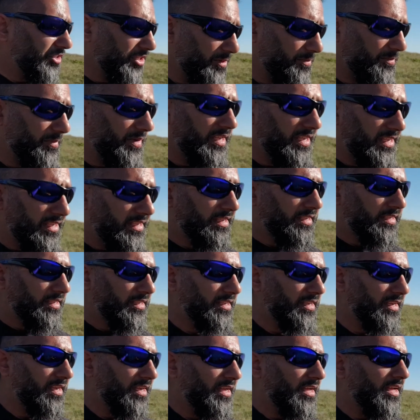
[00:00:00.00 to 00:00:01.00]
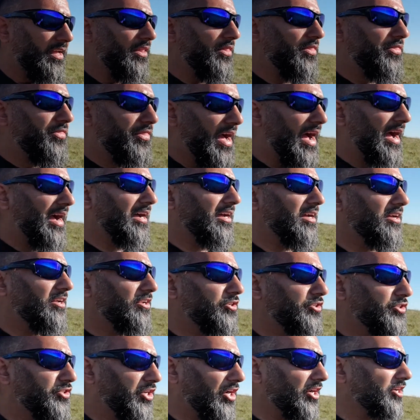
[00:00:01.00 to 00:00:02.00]
to me, that
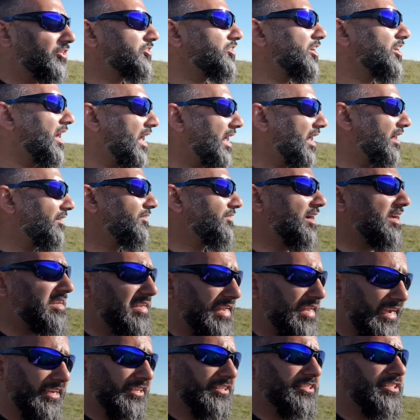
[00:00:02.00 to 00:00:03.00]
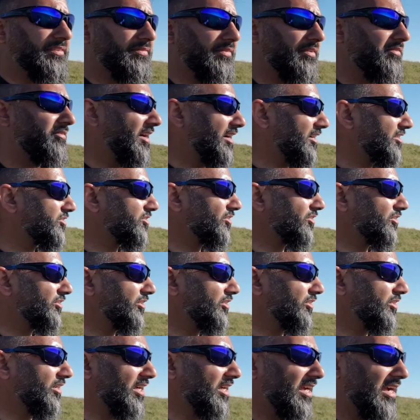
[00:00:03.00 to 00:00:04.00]
does have a negative effect on
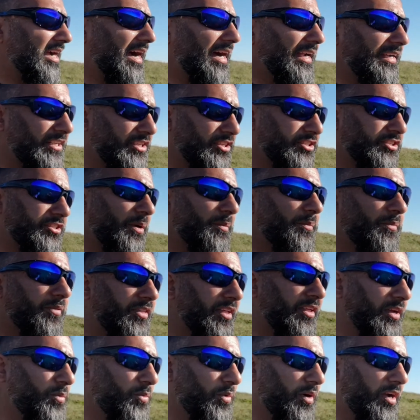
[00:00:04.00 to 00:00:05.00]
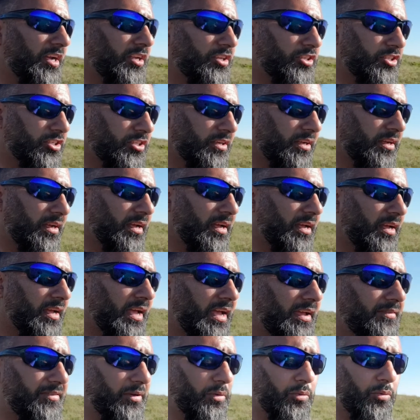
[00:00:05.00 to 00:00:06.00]
you. And it's something which,
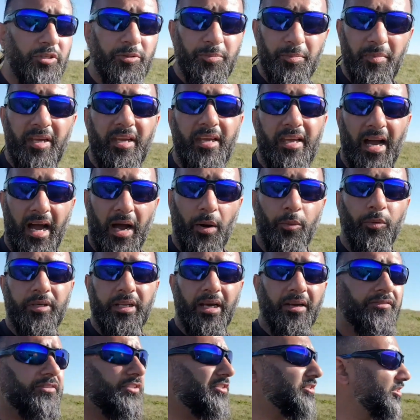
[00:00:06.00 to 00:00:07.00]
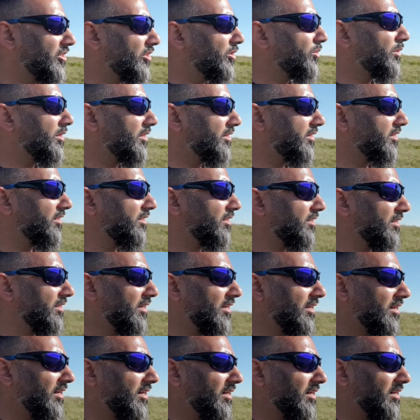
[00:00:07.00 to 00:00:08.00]
if it was me, I would have to deal with.
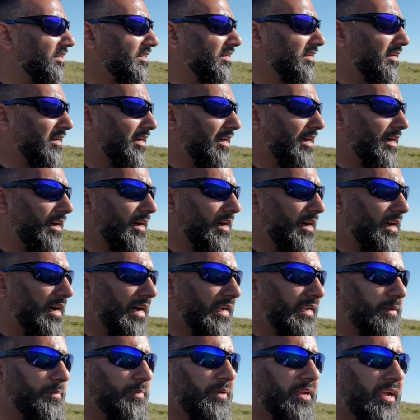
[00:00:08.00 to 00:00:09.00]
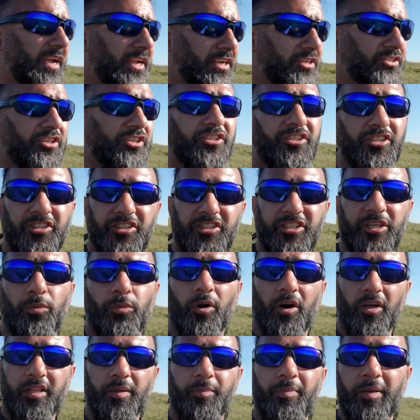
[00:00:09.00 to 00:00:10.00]
And it'd be interesting to
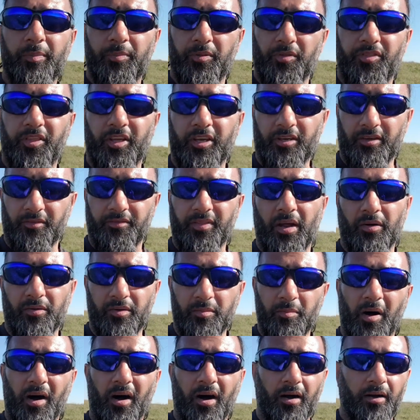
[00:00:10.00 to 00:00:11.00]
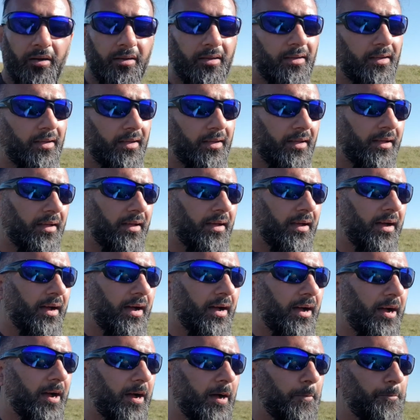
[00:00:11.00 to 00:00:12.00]
see what other people think of that remark.
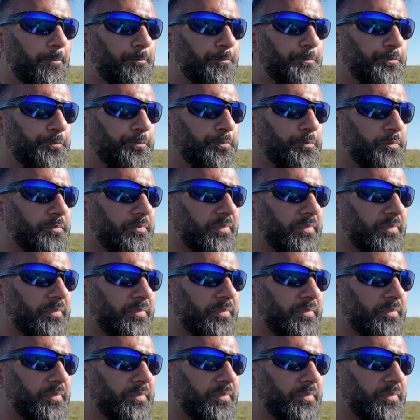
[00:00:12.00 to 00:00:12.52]
And